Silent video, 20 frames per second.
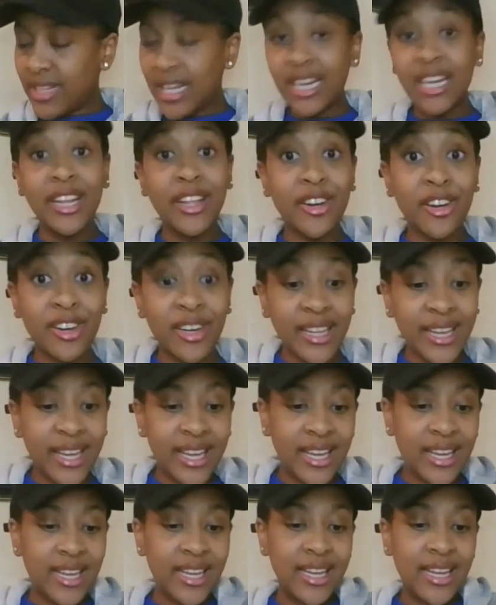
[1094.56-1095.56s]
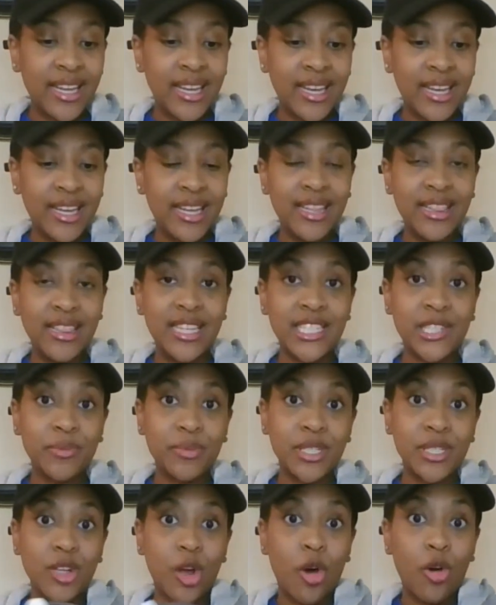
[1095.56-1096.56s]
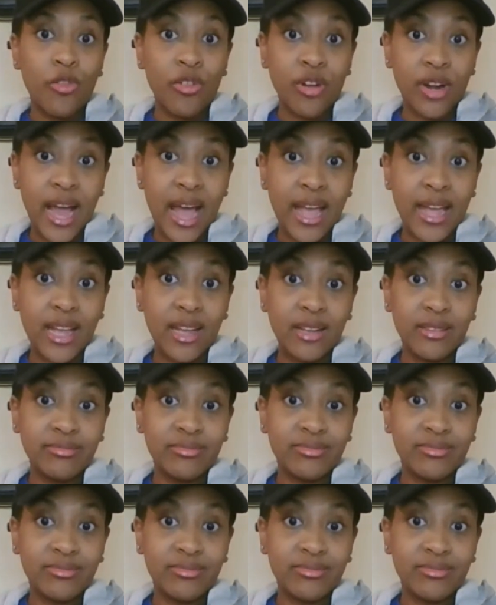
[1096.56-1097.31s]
Literally, this was overnight.